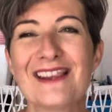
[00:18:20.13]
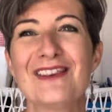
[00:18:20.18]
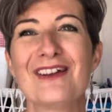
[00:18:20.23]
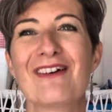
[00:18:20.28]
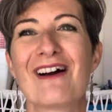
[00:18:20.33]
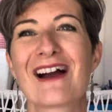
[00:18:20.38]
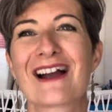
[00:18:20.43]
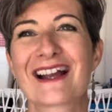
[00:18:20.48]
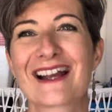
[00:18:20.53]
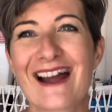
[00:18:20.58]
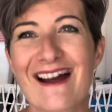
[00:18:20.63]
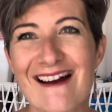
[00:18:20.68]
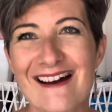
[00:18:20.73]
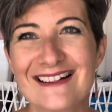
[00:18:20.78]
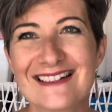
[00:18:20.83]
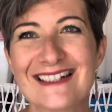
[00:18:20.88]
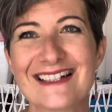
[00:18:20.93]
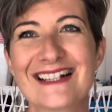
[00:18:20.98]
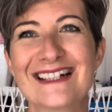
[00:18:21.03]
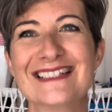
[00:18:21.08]
are
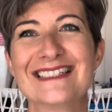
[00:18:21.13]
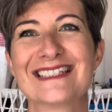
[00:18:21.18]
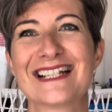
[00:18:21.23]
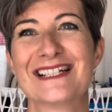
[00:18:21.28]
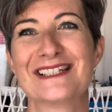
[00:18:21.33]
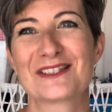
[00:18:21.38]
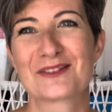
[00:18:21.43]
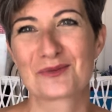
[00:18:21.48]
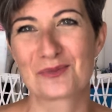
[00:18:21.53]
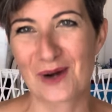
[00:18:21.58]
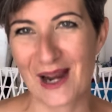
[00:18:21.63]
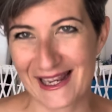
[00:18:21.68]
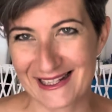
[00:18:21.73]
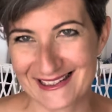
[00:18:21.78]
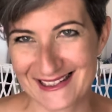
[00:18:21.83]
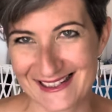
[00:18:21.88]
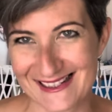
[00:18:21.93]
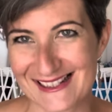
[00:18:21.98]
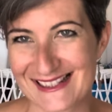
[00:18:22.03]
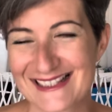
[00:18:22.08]
cardigans and
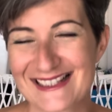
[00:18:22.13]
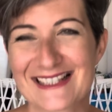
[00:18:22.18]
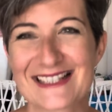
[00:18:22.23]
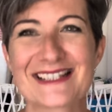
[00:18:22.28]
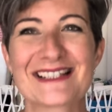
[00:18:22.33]
sweaters.